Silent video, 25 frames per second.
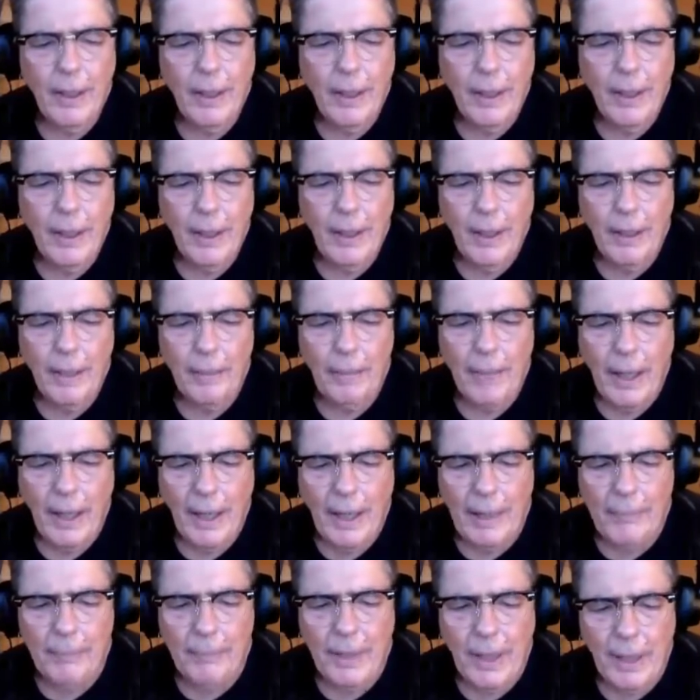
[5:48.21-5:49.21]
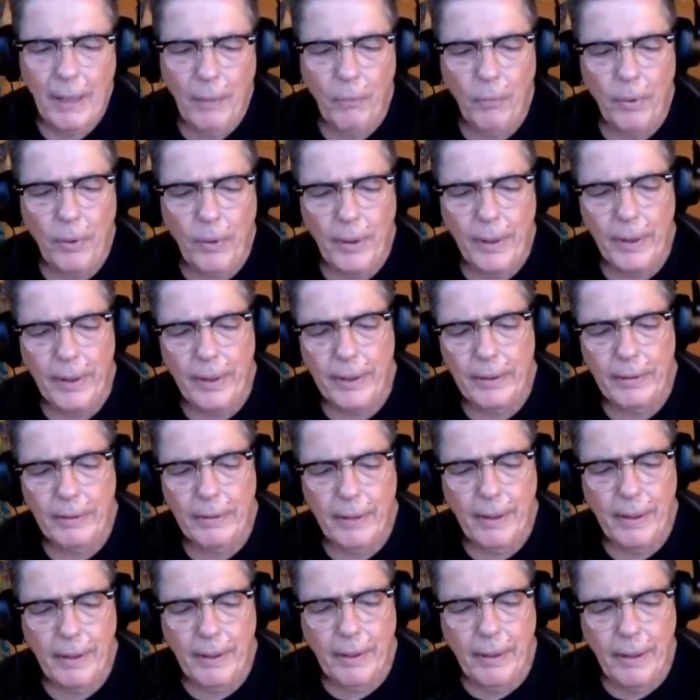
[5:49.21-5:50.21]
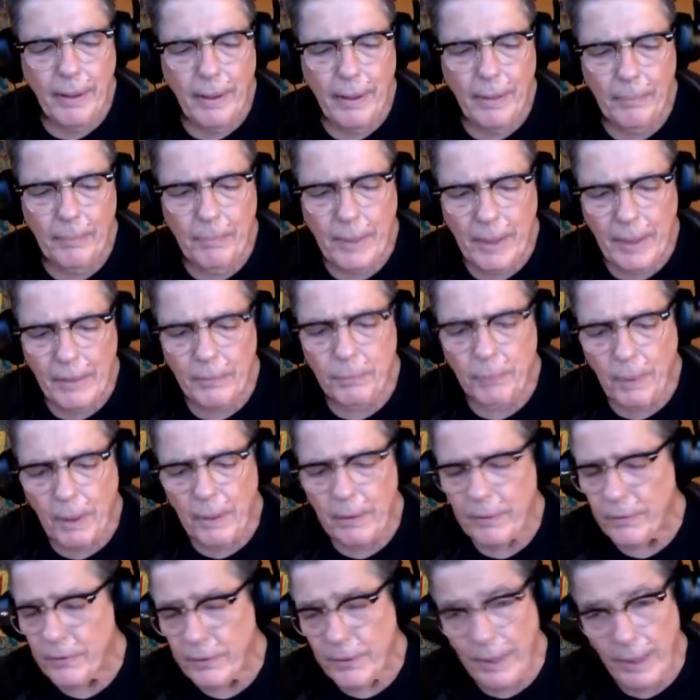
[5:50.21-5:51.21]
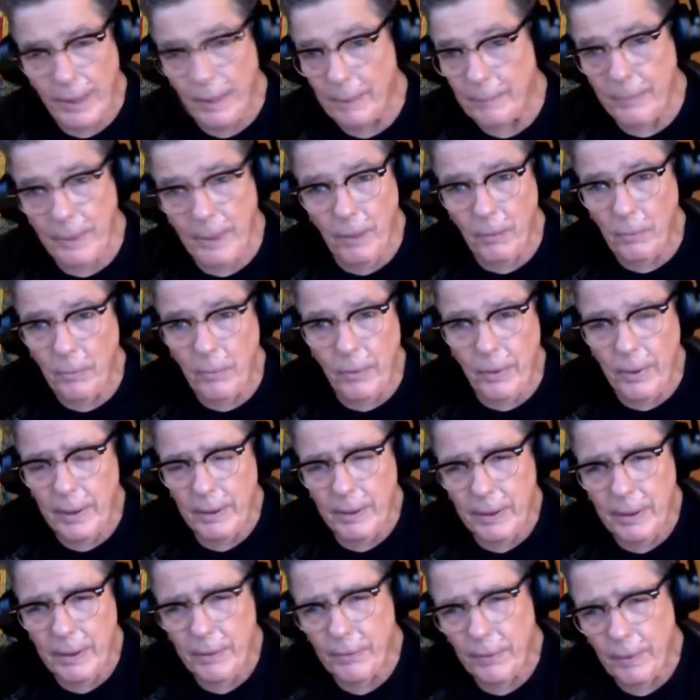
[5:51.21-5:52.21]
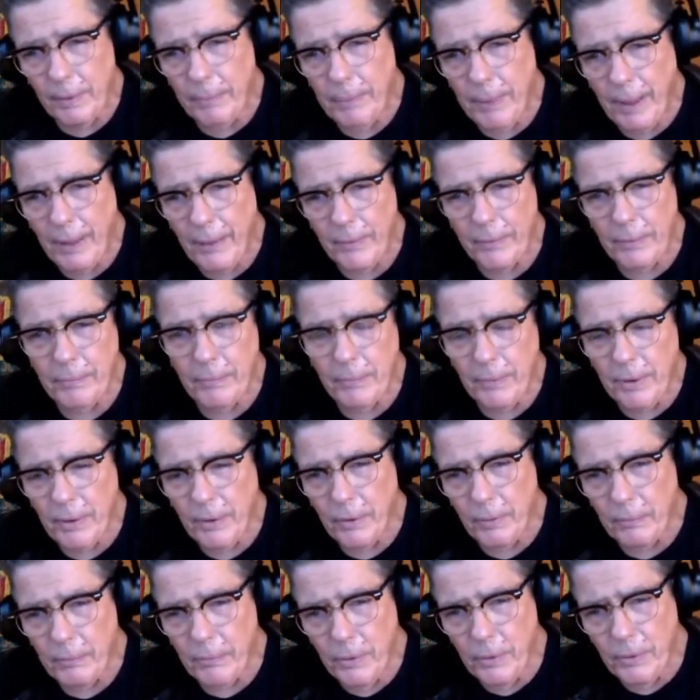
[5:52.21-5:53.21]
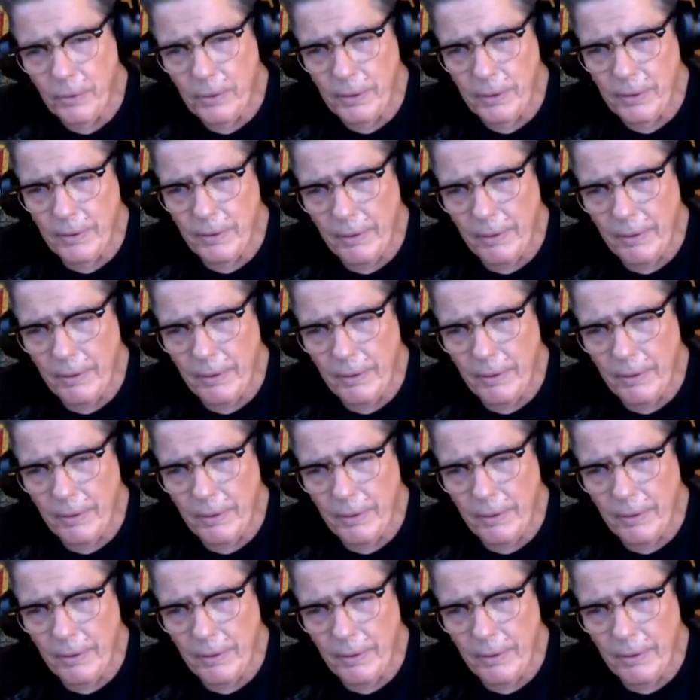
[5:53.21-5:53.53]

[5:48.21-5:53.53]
Um, I'm not worried, um, as Marcus said, I'm not worried either about a, you know nuclear